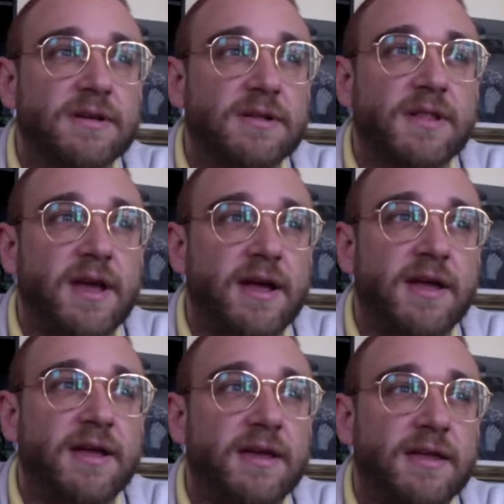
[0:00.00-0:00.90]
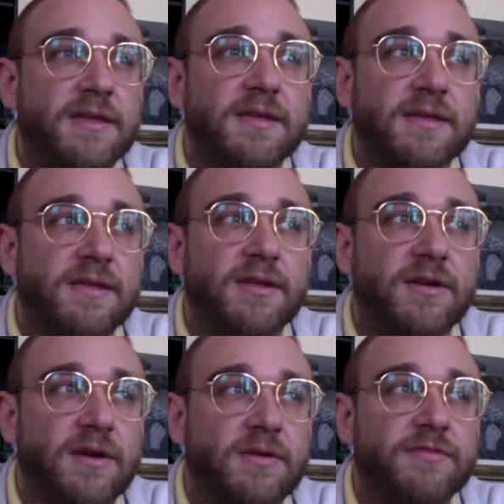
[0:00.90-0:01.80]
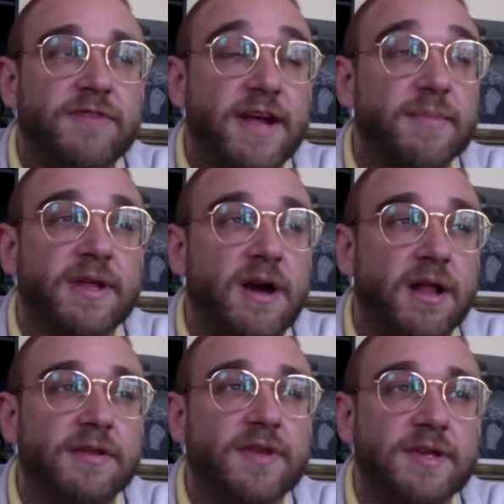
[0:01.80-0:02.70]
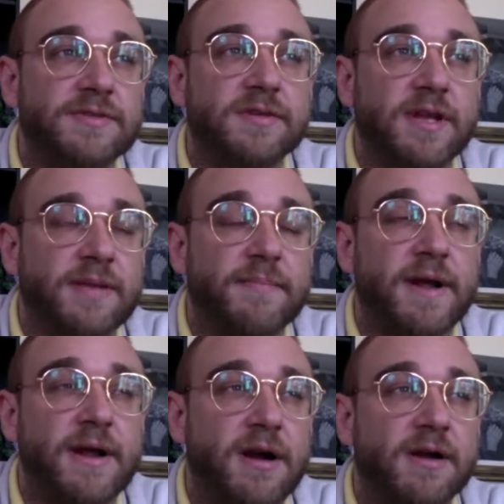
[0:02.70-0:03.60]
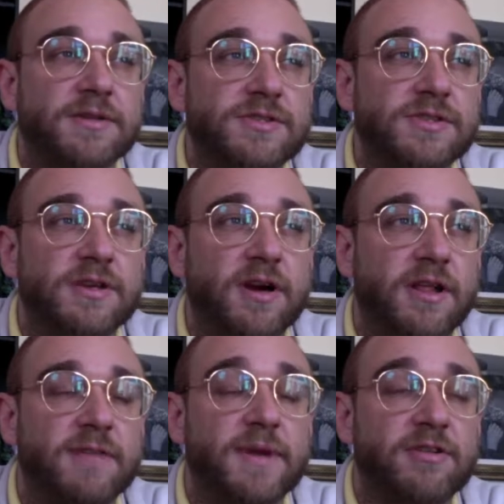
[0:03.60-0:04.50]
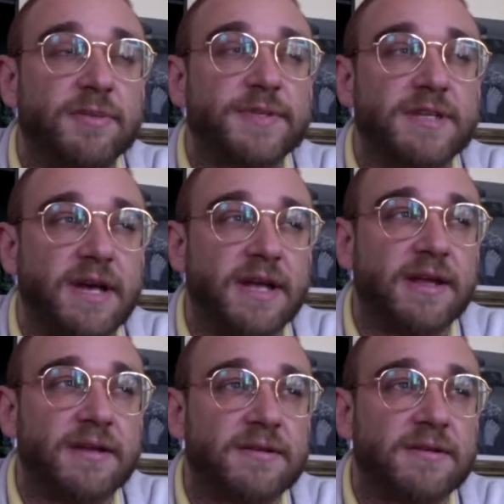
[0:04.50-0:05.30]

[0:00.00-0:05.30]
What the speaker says: Like, family holidays are like my kryptonite.